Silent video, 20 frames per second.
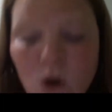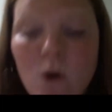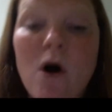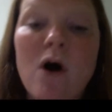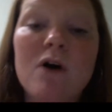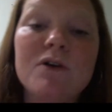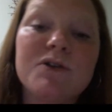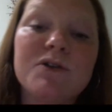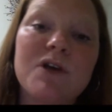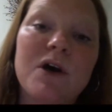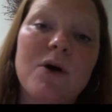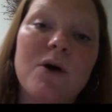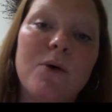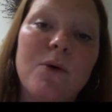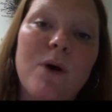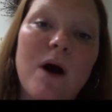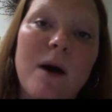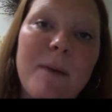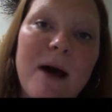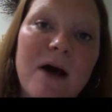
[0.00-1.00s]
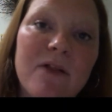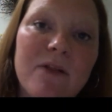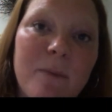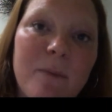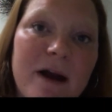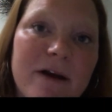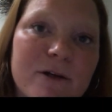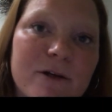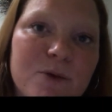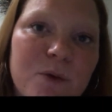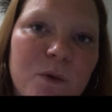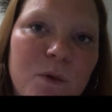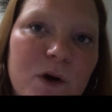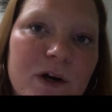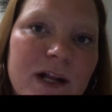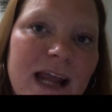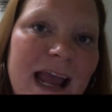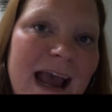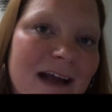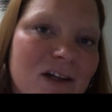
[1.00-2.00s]
also about the buyer's
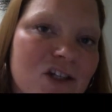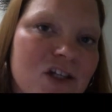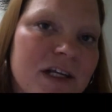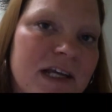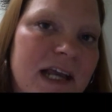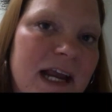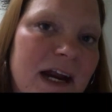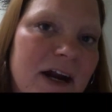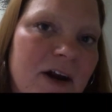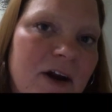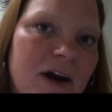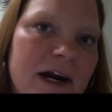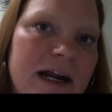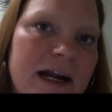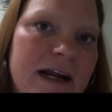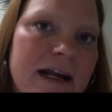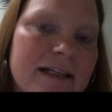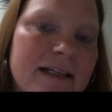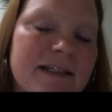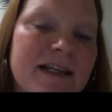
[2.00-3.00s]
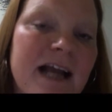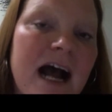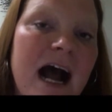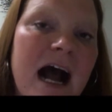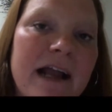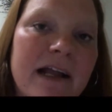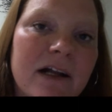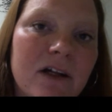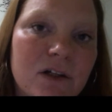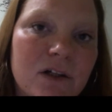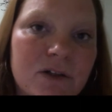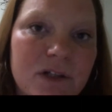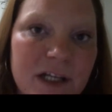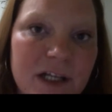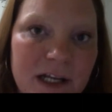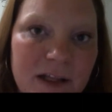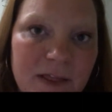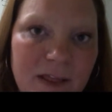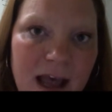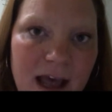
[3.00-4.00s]
reward, cash and carry is not
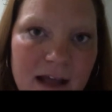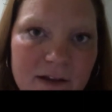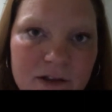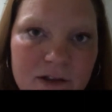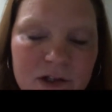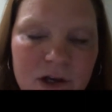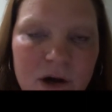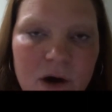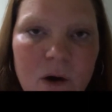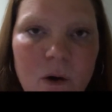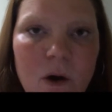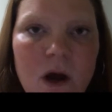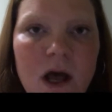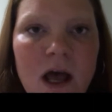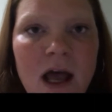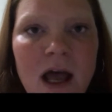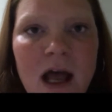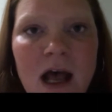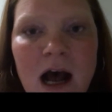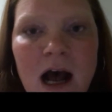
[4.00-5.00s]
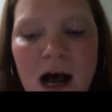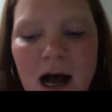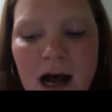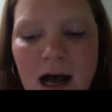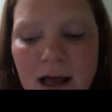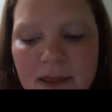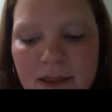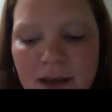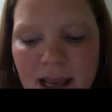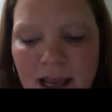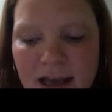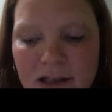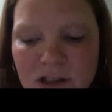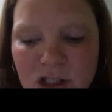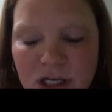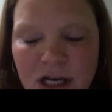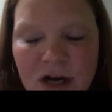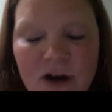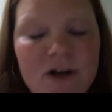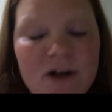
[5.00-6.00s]
included in that. So the cash
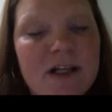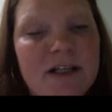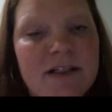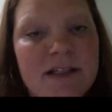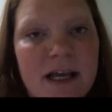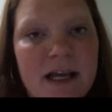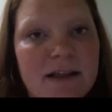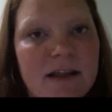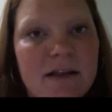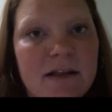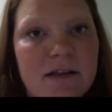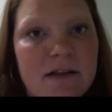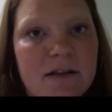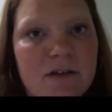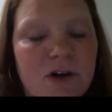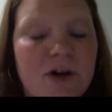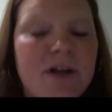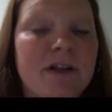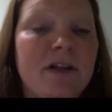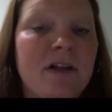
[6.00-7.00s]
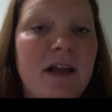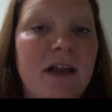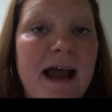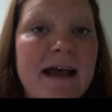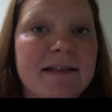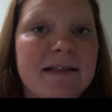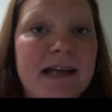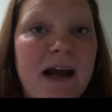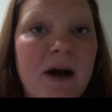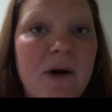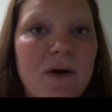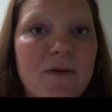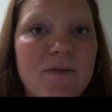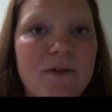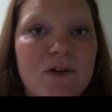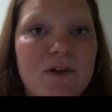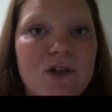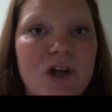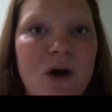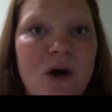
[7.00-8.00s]
and carry that's during the last hour
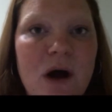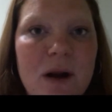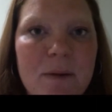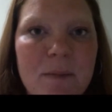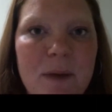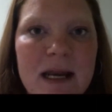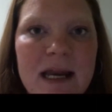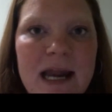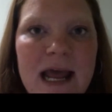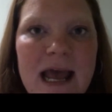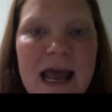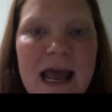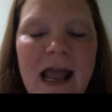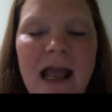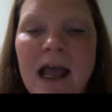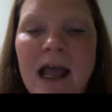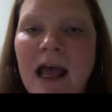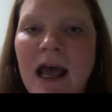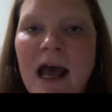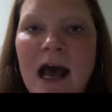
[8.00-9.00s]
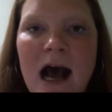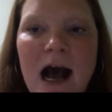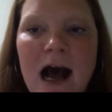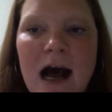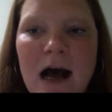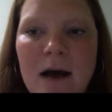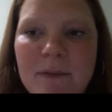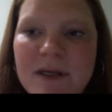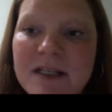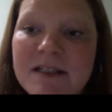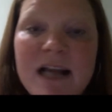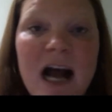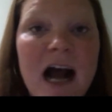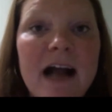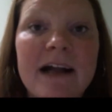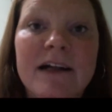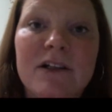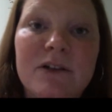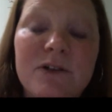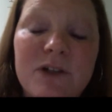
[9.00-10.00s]
of the show on Monday is
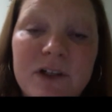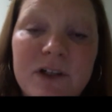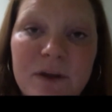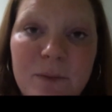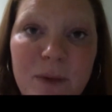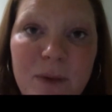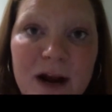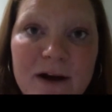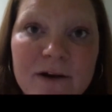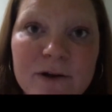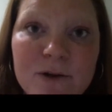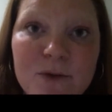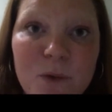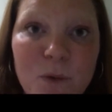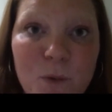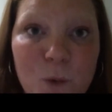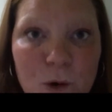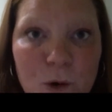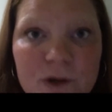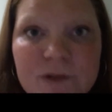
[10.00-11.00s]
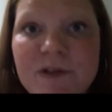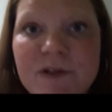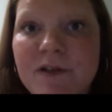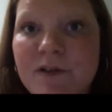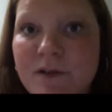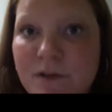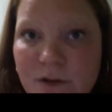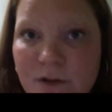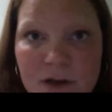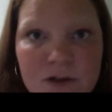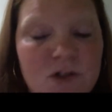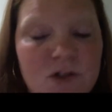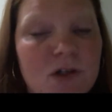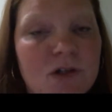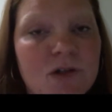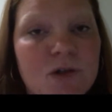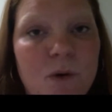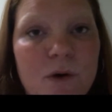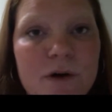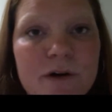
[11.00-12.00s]
not included in buyer's rewards. It's
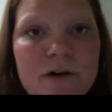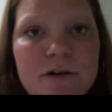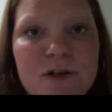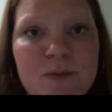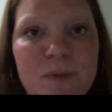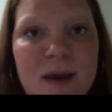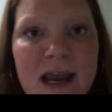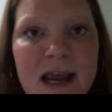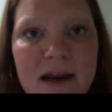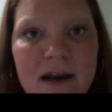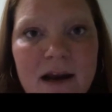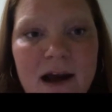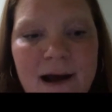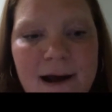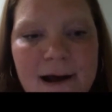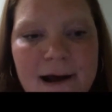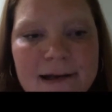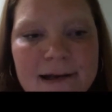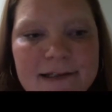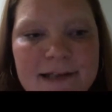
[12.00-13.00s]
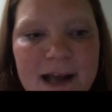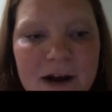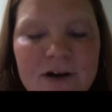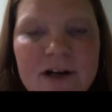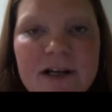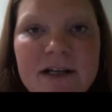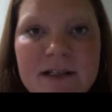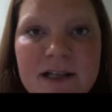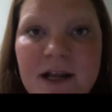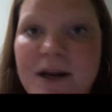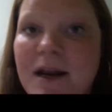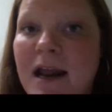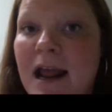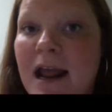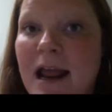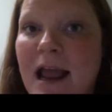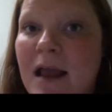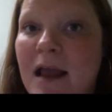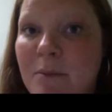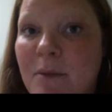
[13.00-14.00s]
just orders made Saturday,
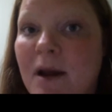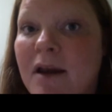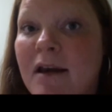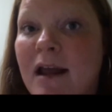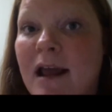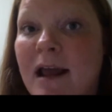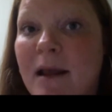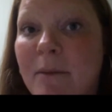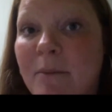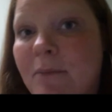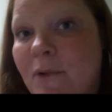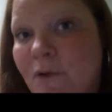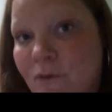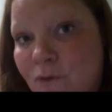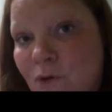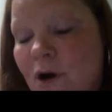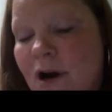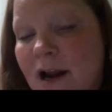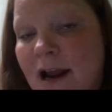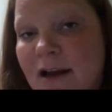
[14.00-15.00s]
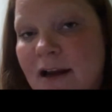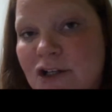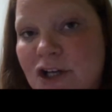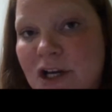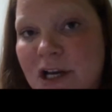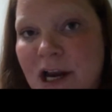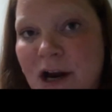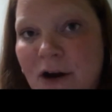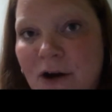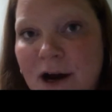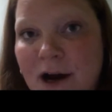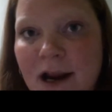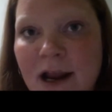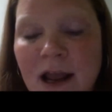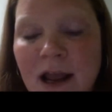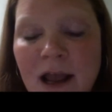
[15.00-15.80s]
Sunday, and Monday before cash and carry.